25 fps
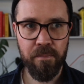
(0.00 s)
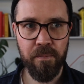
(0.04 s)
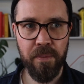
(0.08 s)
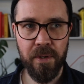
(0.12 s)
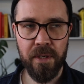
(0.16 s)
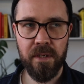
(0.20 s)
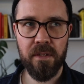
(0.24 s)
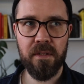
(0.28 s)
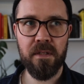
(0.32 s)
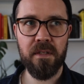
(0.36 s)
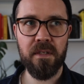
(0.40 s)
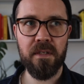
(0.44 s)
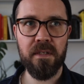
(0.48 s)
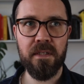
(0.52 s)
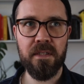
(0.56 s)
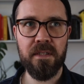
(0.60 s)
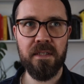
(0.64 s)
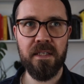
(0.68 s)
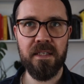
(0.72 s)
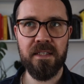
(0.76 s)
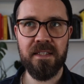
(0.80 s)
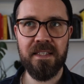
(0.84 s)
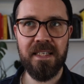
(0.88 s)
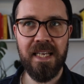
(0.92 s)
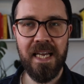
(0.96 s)
But
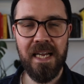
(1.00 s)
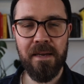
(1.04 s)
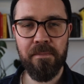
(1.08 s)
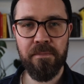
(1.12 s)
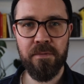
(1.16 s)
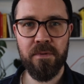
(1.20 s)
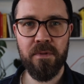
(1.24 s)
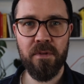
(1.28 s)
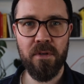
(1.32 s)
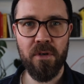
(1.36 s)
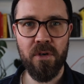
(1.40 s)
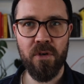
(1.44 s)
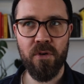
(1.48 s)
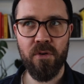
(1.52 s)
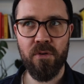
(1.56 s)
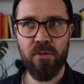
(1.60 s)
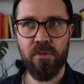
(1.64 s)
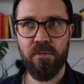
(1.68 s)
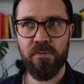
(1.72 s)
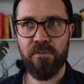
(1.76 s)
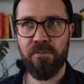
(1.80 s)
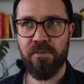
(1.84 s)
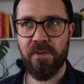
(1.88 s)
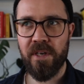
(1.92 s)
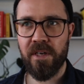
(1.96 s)
the depth of